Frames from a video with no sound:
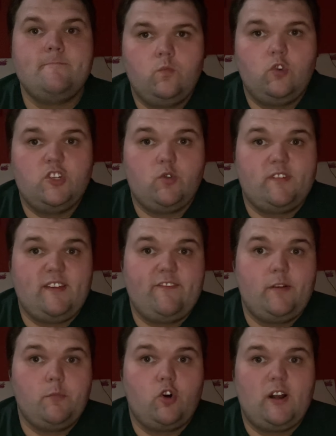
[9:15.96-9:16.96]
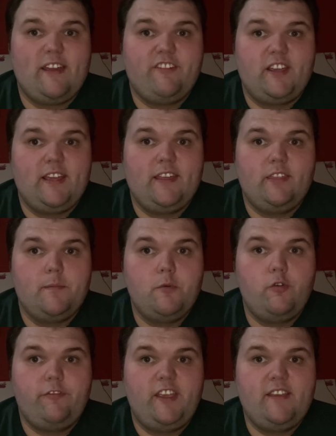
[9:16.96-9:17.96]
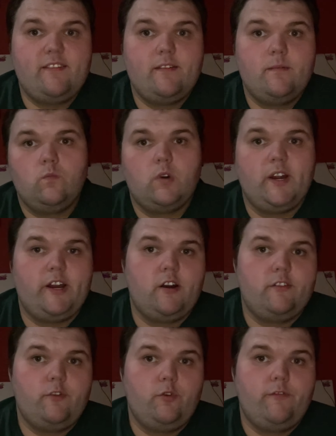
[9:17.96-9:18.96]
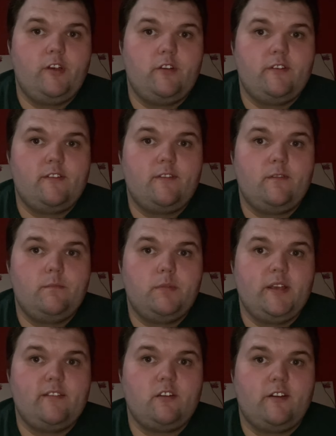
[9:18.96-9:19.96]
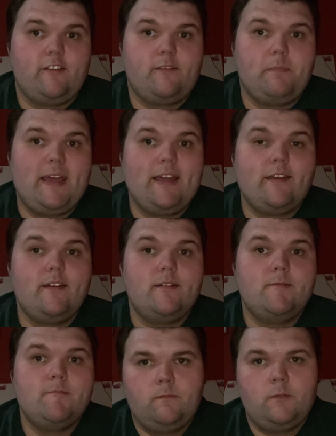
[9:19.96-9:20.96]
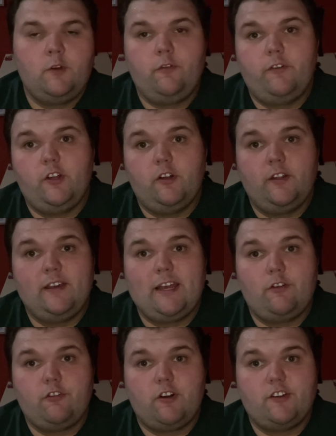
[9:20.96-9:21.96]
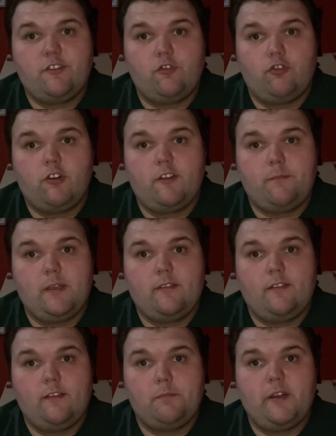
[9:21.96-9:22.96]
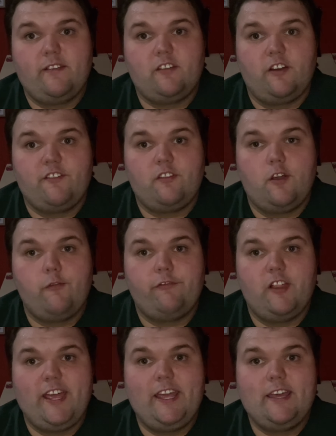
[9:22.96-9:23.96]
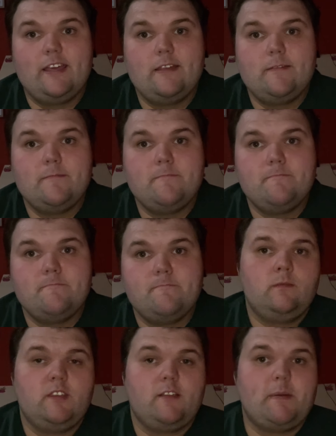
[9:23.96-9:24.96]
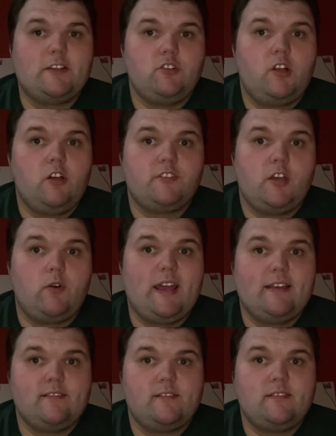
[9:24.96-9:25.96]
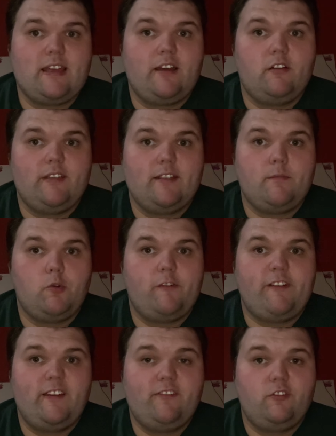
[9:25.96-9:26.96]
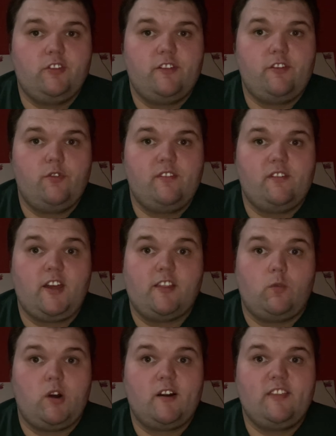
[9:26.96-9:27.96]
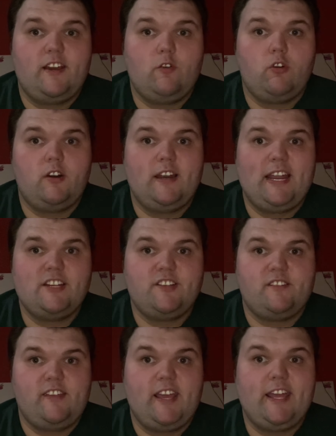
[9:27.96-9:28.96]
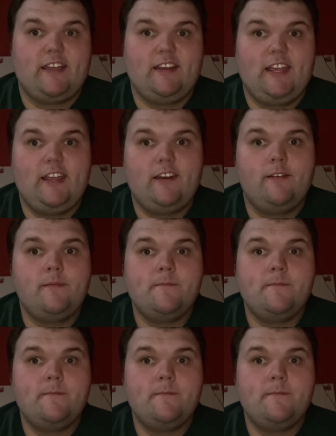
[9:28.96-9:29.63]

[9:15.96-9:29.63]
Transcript: which was even more evident in the movies, where here the Whoville is placed on a speck. The Whoville in How the Grinch Stole Christmas is placed on a snowflake. The special also has a style that's more faithful to Seuss's other work than Horton Hatches the Egg did.